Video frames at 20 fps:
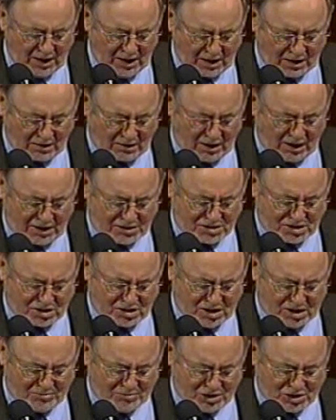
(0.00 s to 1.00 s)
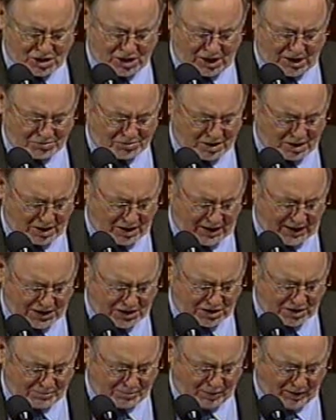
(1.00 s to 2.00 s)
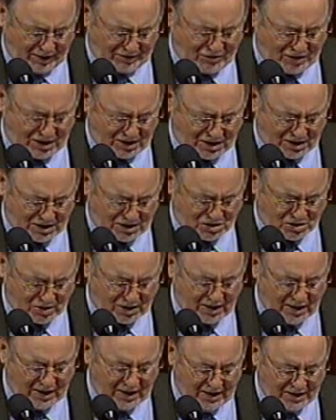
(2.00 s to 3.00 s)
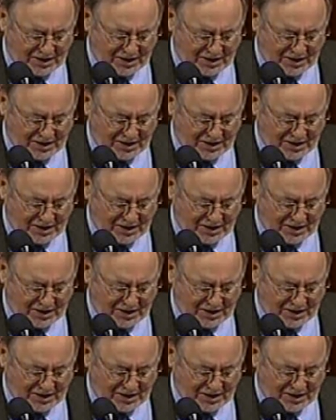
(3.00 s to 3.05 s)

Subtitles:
And a loss of timber jobs in Alaska private industry